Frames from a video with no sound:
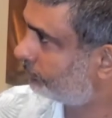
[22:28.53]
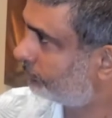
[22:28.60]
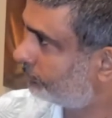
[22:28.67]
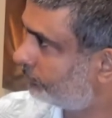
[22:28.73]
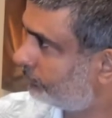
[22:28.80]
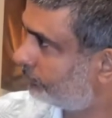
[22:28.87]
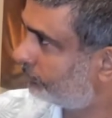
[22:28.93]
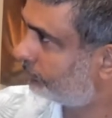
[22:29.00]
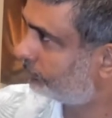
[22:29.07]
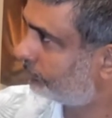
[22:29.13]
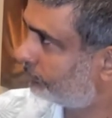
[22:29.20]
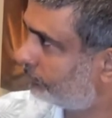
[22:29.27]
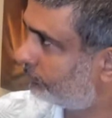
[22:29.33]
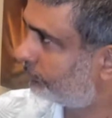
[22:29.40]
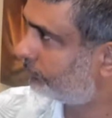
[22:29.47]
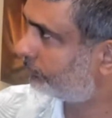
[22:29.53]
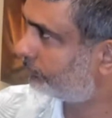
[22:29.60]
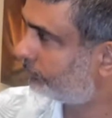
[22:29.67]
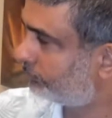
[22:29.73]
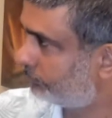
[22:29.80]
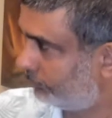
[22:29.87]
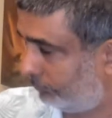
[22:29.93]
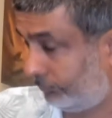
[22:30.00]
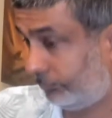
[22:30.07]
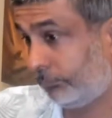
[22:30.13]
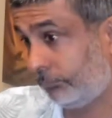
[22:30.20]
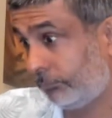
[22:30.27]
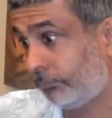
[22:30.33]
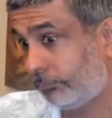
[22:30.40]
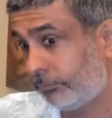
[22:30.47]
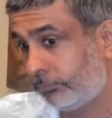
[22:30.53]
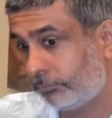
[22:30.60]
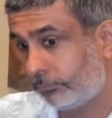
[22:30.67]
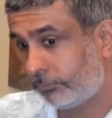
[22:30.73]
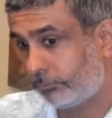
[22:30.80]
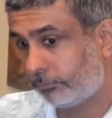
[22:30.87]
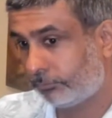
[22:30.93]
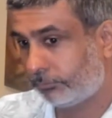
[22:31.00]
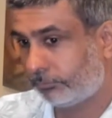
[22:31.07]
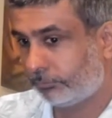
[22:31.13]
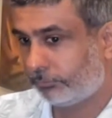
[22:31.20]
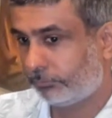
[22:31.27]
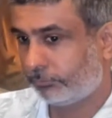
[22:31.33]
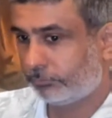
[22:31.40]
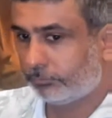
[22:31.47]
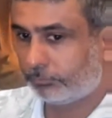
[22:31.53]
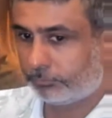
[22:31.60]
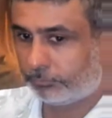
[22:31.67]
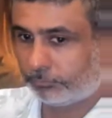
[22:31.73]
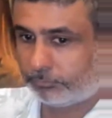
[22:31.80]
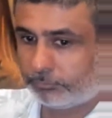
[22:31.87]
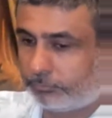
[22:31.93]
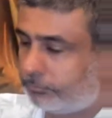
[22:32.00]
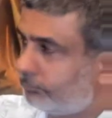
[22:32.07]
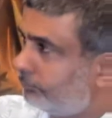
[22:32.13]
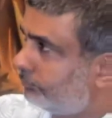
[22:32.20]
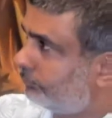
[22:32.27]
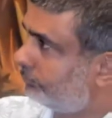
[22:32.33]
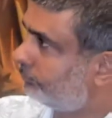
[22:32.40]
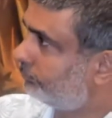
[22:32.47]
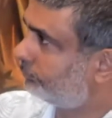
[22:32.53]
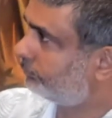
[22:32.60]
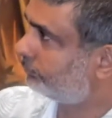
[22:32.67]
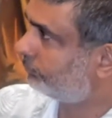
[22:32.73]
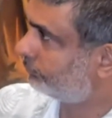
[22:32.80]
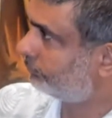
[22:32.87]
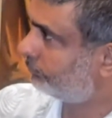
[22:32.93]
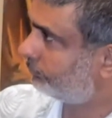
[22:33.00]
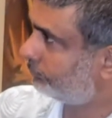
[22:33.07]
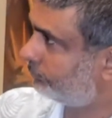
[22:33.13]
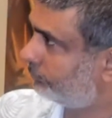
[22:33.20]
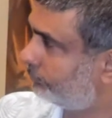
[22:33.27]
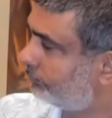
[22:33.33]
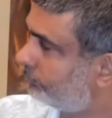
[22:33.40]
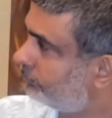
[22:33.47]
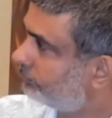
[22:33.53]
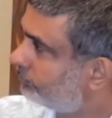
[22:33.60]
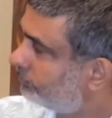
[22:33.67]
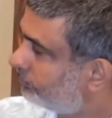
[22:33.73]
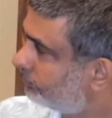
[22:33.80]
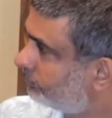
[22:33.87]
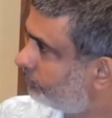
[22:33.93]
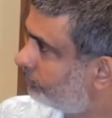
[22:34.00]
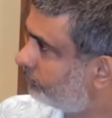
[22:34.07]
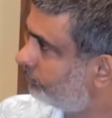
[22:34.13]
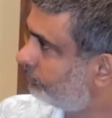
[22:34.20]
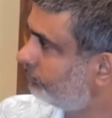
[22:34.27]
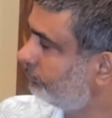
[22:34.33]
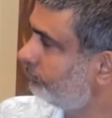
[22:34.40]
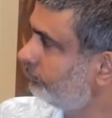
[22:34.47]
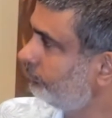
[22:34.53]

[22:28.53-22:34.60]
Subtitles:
[no speech]